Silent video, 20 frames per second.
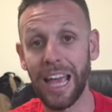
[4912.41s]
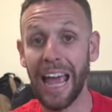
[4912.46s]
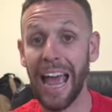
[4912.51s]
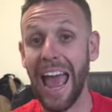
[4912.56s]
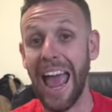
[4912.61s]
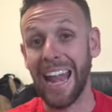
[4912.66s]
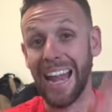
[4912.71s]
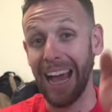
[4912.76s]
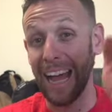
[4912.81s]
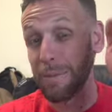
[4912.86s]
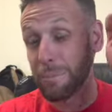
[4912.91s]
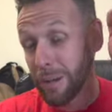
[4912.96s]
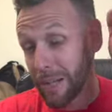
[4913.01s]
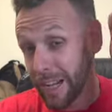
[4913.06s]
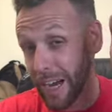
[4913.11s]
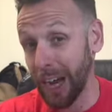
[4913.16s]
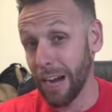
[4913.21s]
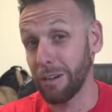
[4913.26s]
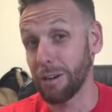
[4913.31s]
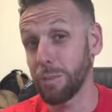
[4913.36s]
And I'd been
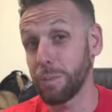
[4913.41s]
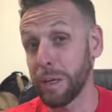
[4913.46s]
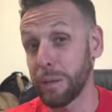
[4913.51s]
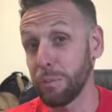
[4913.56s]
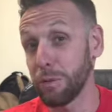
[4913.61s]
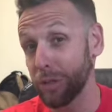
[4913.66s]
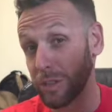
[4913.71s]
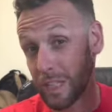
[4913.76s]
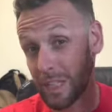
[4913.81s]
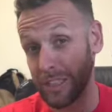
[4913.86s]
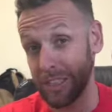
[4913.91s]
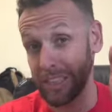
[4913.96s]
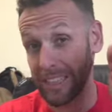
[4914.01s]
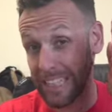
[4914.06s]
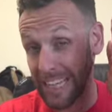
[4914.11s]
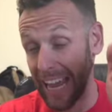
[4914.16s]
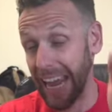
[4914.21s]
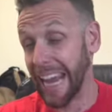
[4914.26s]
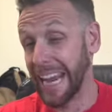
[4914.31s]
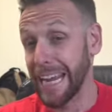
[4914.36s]
hiring people since the
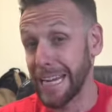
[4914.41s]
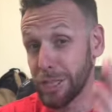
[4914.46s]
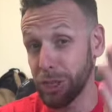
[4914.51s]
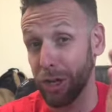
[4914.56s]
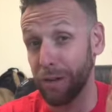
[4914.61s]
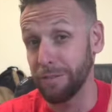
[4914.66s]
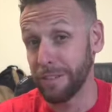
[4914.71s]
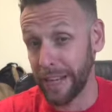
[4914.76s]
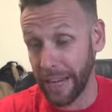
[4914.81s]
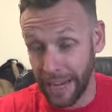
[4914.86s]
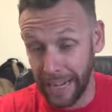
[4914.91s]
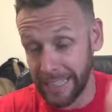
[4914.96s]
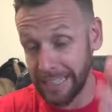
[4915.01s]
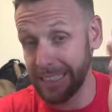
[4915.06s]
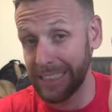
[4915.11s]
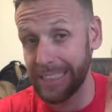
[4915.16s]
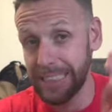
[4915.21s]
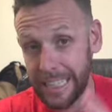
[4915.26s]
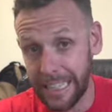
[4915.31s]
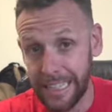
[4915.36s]
age of
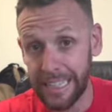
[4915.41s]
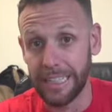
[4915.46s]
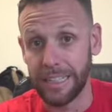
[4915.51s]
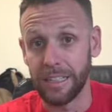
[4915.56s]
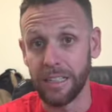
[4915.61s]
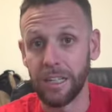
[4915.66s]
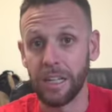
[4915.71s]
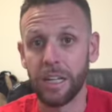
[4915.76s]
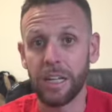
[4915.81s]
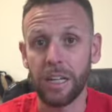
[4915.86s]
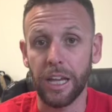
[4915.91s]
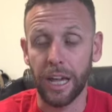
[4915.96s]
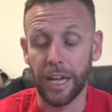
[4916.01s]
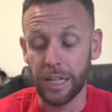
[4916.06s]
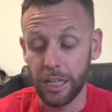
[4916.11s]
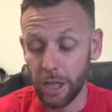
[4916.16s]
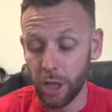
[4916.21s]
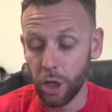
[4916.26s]
19, okay?